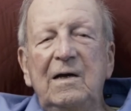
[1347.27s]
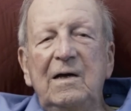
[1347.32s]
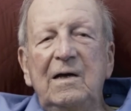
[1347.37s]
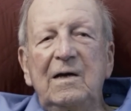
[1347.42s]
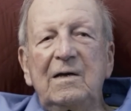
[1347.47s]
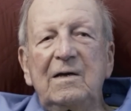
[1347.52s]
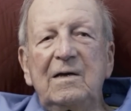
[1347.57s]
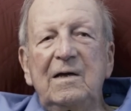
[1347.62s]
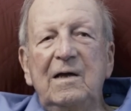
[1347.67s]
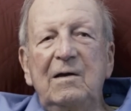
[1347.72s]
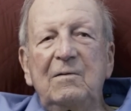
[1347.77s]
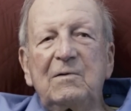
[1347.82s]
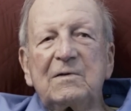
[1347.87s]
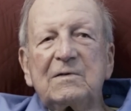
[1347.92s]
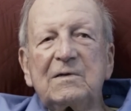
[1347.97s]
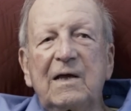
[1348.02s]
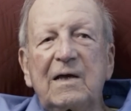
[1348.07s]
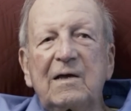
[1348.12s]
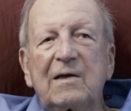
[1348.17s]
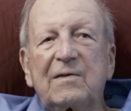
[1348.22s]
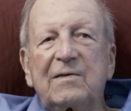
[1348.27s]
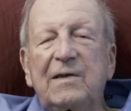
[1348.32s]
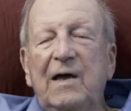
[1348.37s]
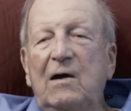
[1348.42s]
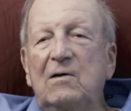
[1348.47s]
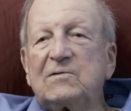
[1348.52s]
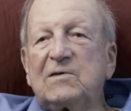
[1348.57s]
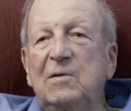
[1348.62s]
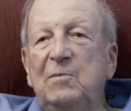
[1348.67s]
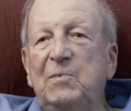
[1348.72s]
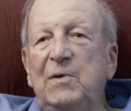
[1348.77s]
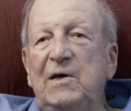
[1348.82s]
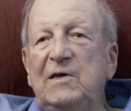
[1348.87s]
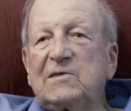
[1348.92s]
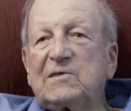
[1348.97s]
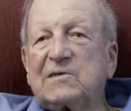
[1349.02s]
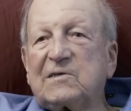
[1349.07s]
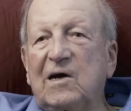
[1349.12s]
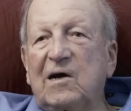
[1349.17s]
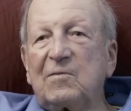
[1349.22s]
it was like 1,000
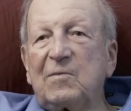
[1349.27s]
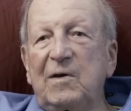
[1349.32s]
bees stung